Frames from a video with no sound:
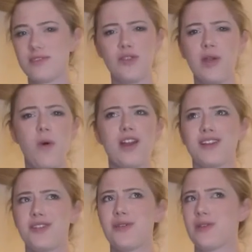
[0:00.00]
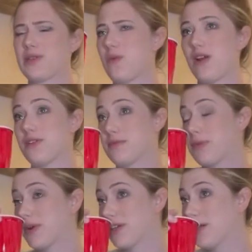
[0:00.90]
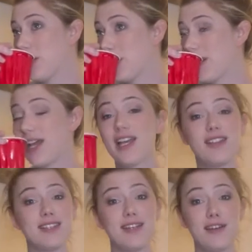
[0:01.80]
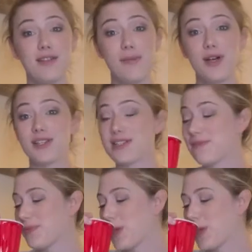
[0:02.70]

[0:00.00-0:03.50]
drink water too, because water is important, and let's get into the books.